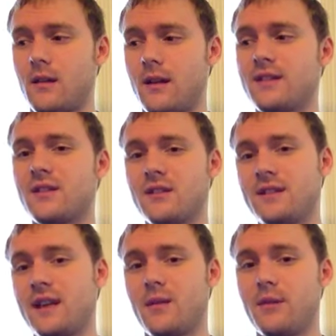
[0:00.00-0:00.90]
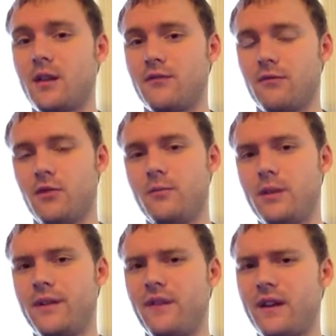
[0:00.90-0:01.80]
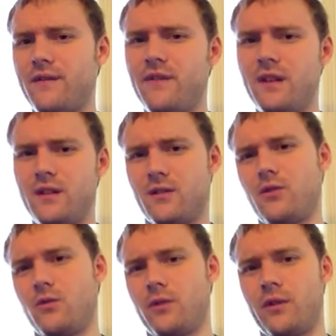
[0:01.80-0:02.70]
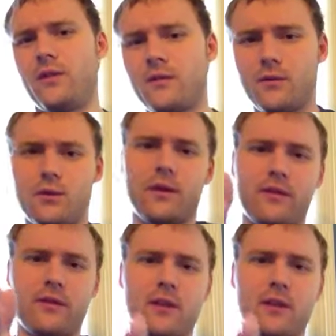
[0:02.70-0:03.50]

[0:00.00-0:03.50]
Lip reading: it's going to take up a lot of room, but if I can fit it in a corner with,